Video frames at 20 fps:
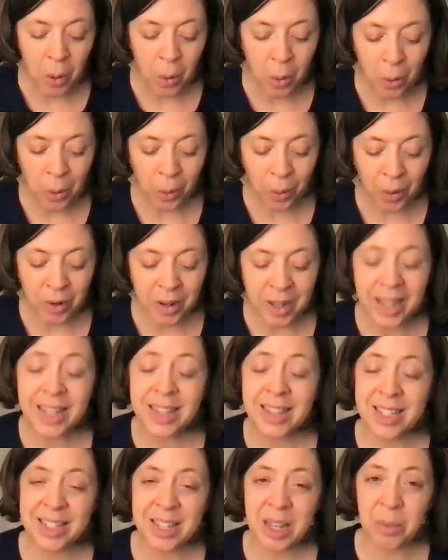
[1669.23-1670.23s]
or
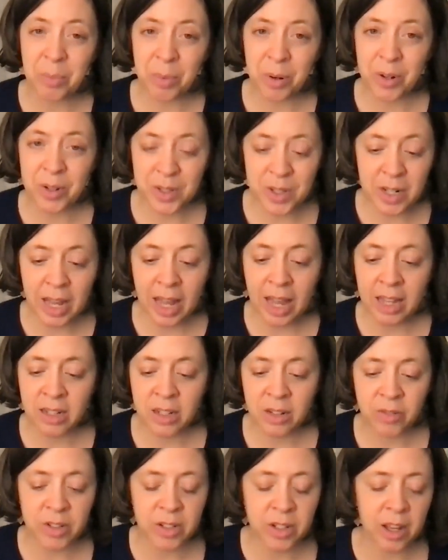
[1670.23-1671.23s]
in the same person at
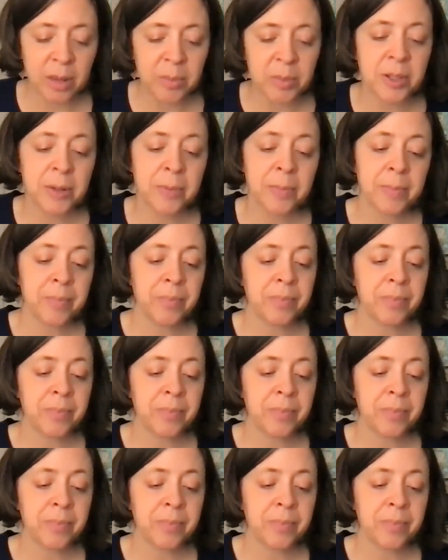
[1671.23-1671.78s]
different times.